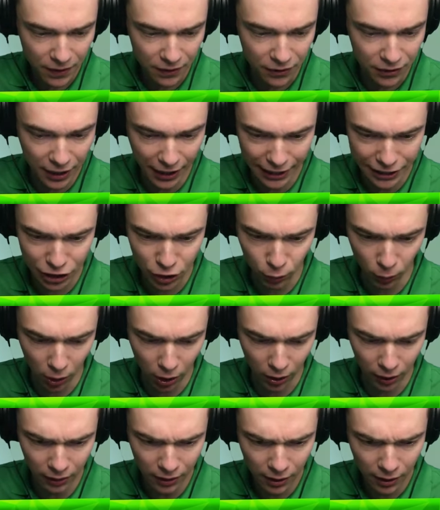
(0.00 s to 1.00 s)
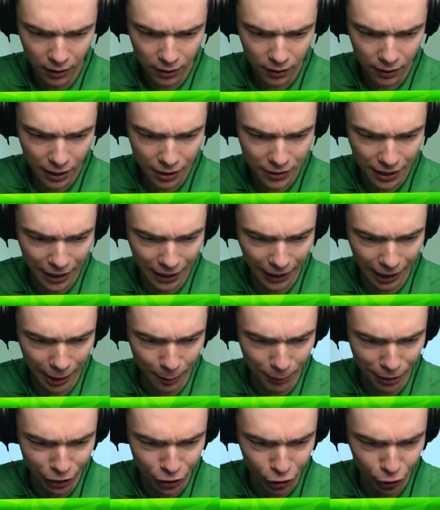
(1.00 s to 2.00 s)
This one. And then I gotta
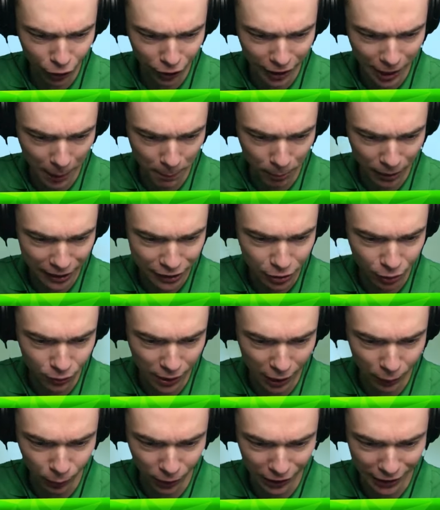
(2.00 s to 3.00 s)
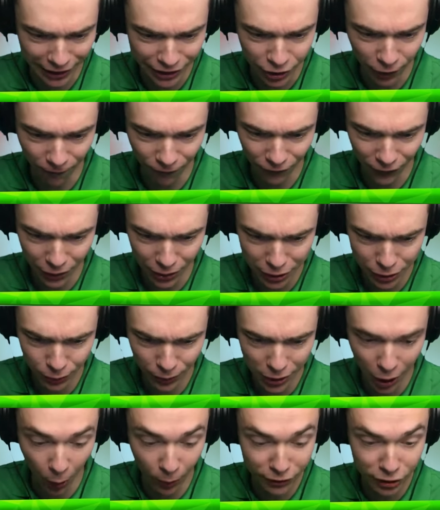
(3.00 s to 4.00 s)
make sure that I blast the right one here. It's the first
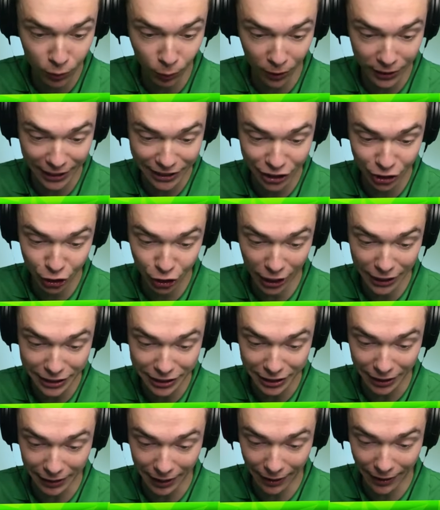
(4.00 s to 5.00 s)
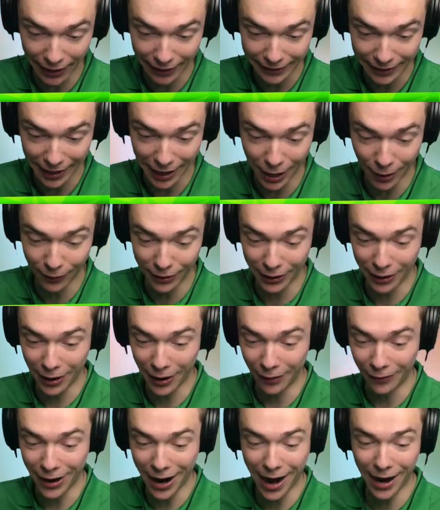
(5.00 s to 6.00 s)
one. No, it's the one that's chasing. All right, there we
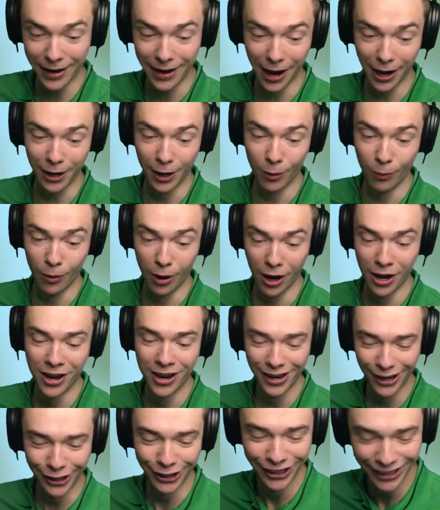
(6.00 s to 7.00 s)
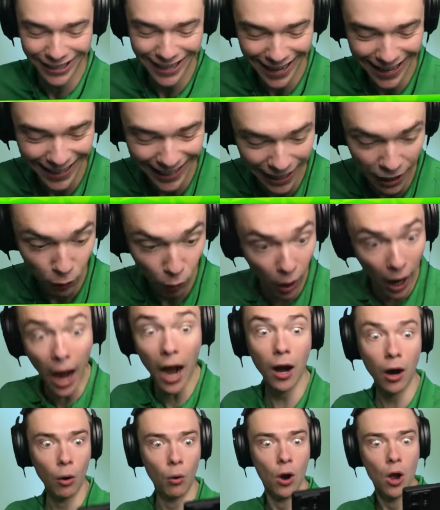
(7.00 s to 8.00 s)
go. I don't know what.
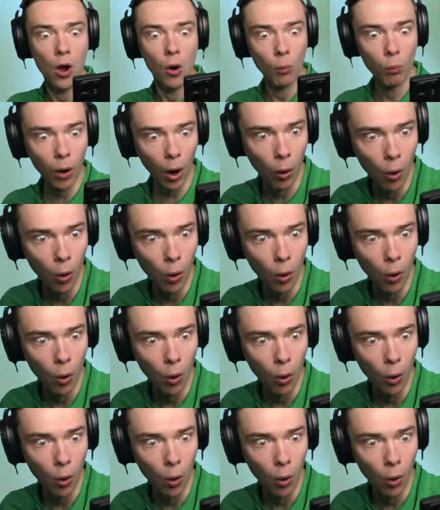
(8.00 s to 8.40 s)
Whoa! Whoa!